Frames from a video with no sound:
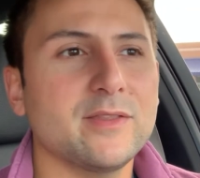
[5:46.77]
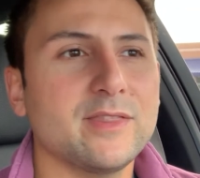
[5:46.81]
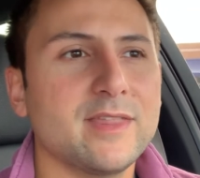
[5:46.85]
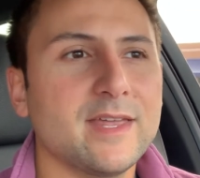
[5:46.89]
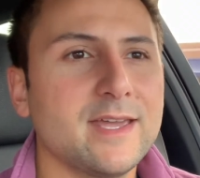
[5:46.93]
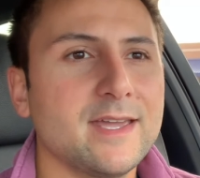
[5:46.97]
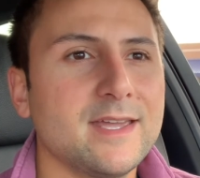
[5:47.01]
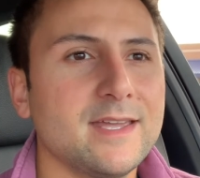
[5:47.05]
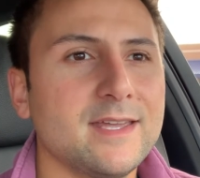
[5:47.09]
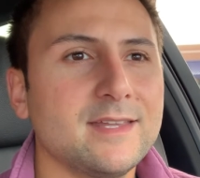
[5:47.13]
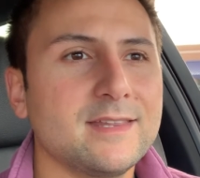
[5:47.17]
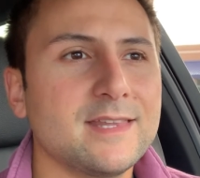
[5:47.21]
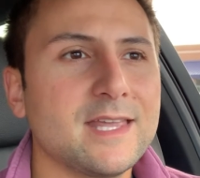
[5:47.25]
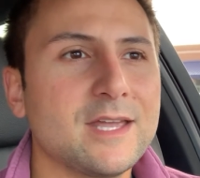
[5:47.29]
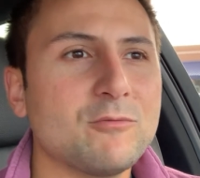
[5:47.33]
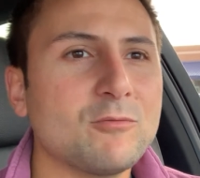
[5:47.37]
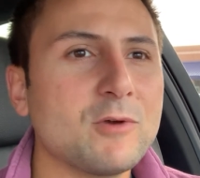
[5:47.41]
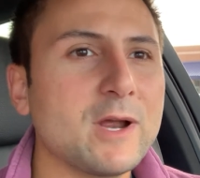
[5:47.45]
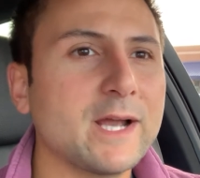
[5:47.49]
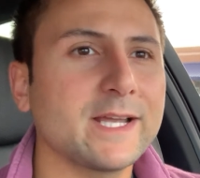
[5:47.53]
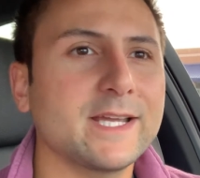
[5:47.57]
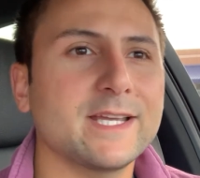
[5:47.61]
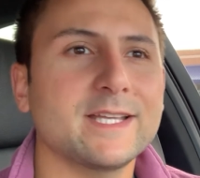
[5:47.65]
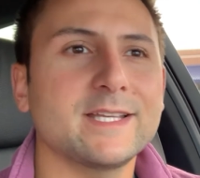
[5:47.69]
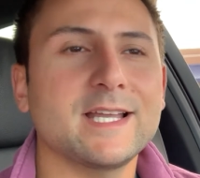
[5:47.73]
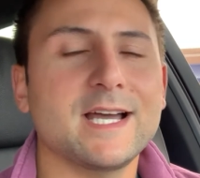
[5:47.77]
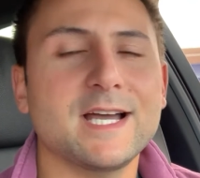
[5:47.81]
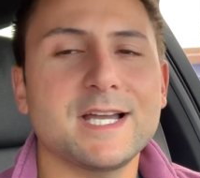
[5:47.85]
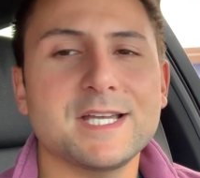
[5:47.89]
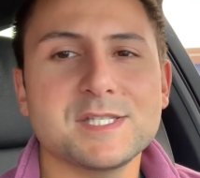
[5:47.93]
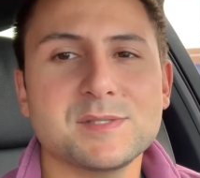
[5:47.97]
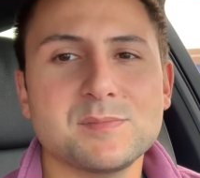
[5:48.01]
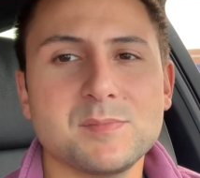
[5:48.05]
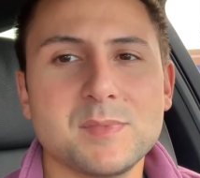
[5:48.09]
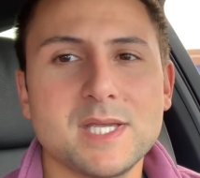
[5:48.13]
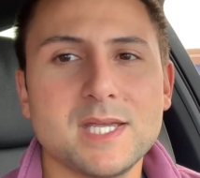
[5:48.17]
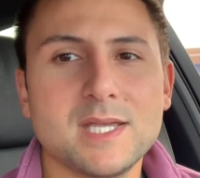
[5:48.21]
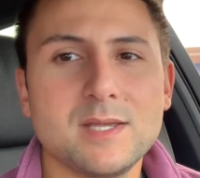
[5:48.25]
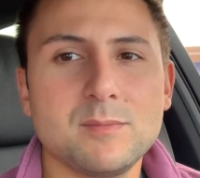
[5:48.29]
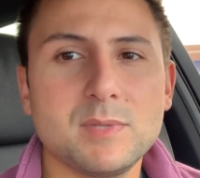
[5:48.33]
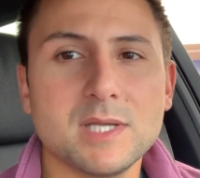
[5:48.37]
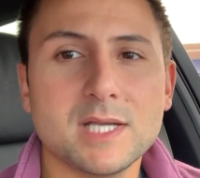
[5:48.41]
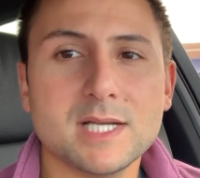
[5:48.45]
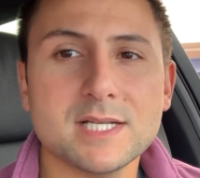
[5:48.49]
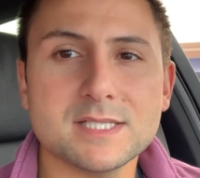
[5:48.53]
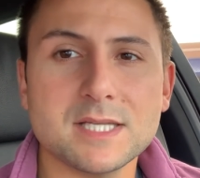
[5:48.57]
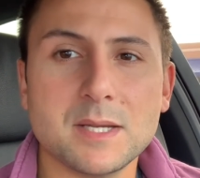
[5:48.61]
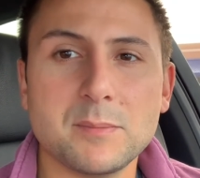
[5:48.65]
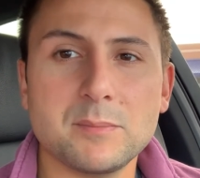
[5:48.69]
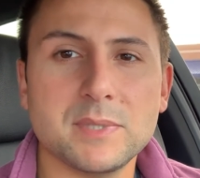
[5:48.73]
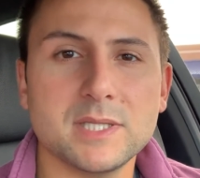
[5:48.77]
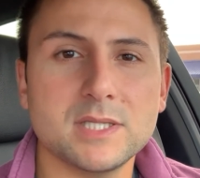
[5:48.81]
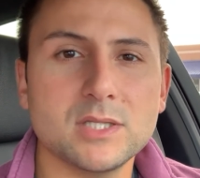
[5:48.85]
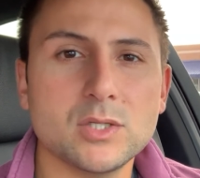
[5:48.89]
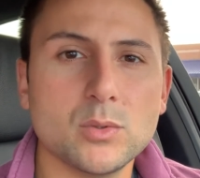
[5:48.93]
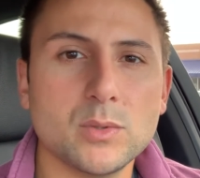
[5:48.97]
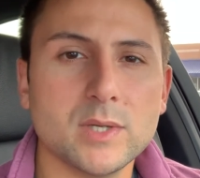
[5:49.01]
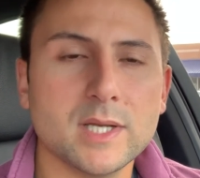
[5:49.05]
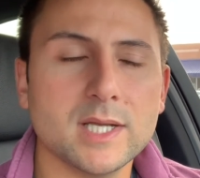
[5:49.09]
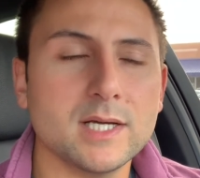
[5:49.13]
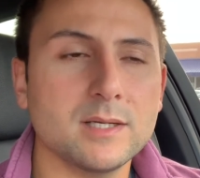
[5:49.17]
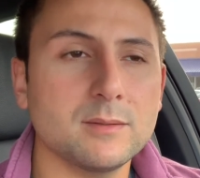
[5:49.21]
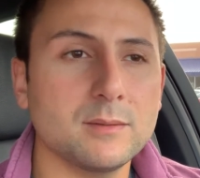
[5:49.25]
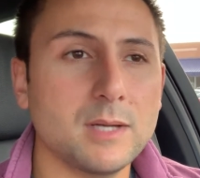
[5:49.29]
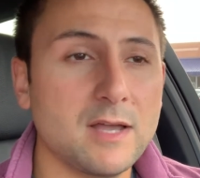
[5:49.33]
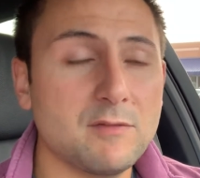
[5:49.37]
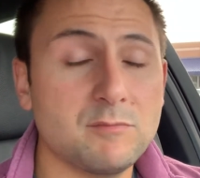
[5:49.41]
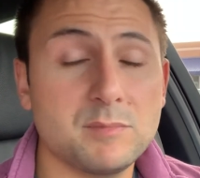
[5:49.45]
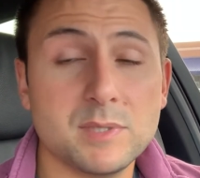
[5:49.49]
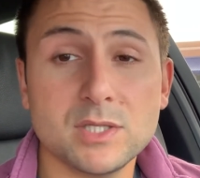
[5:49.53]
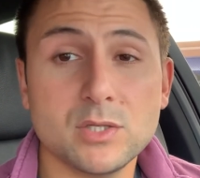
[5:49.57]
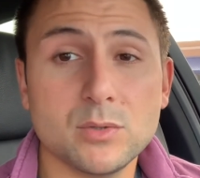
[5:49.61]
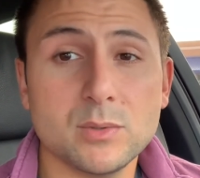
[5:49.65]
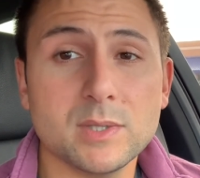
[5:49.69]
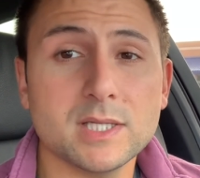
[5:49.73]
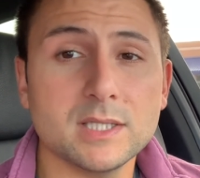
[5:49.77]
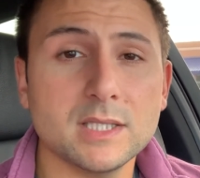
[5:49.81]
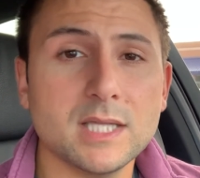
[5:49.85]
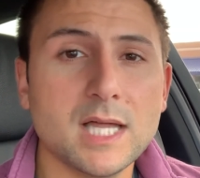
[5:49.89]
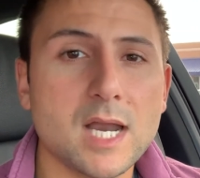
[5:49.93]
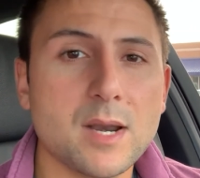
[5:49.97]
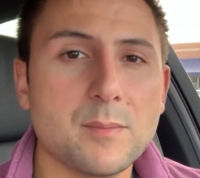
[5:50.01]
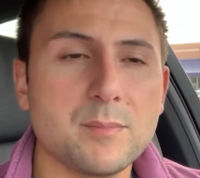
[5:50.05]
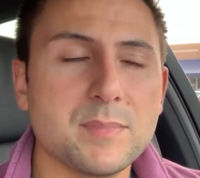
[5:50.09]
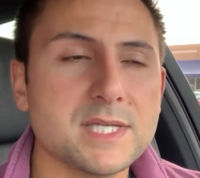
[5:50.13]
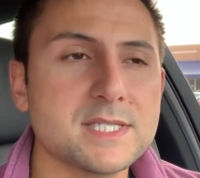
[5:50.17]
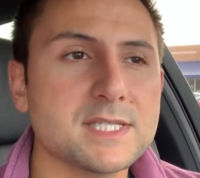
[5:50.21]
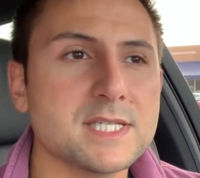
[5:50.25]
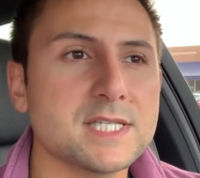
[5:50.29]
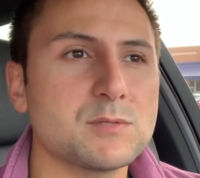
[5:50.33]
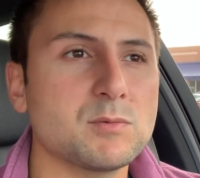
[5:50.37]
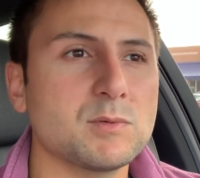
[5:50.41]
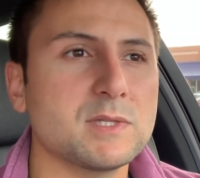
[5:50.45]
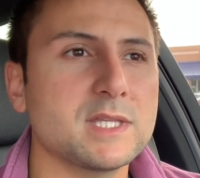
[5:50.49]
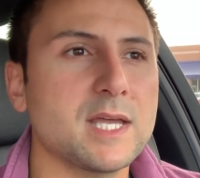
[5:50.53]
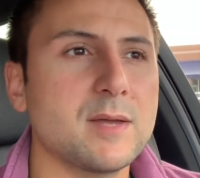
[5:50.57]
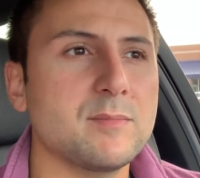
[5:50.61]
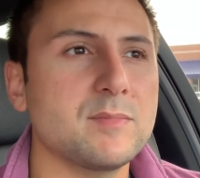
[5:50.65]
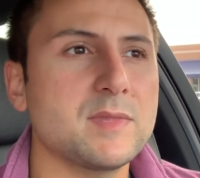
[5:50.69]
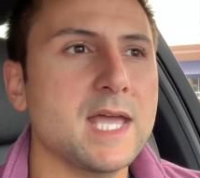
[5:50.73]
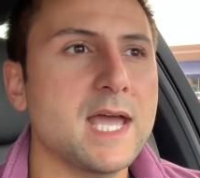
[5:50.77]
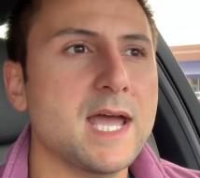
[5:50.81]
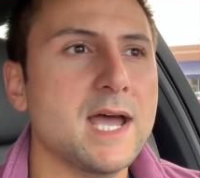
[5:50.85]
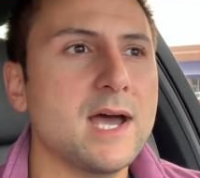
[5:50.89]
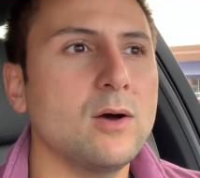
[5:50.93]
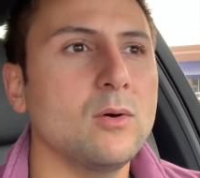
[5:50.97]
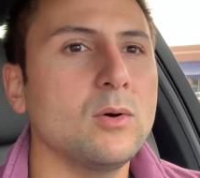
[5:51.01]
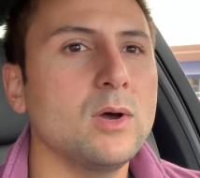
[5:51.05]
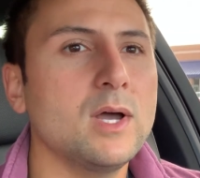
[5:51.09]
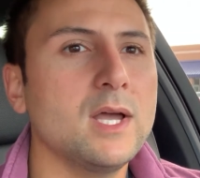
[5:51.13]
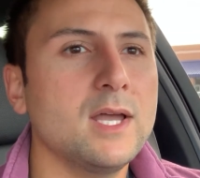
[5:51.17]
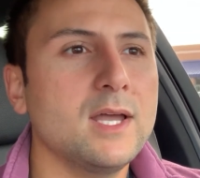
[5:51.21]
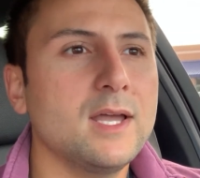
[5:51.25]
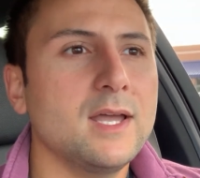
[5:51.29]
They recognize me because I've been doing a lot of business with them now.